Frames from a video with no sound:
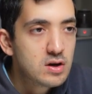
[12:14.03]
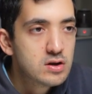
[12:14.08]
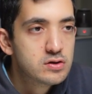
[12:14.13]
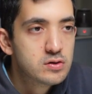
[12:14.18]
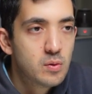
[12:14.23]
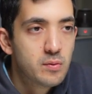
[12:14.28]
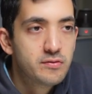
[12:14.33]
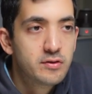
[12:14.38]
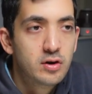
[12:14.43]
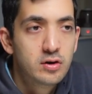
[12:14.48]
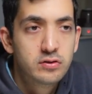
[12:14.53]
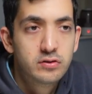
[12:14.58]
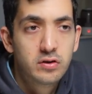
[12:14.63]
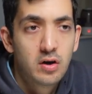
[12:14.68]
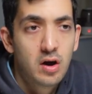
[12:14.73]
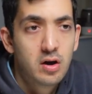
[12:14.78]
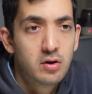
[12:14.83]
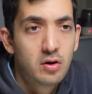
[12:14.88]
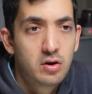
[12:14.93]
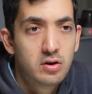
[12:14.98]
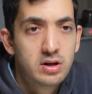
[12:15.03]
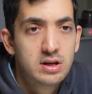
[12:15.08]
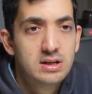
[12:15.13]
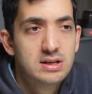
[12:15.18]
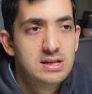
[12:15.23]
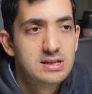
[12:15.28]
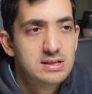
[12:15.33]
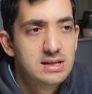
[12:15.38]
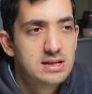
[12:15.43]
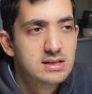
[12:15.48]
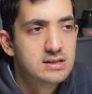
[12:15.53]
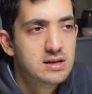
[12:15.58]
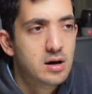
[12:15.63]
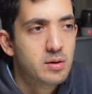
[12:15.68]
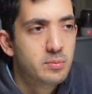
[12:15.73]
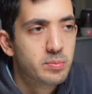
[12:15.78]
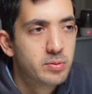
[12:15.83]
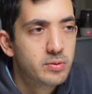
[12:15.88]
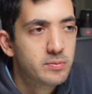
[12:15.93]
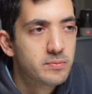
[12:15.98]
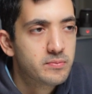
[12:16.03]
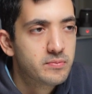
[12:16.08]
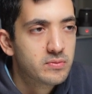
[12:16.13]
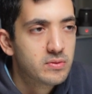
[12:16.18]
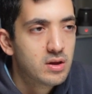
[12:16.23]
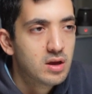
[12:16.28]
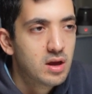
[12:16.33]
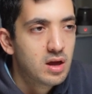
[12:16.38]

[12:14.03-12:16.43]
So we've got turn on in this example.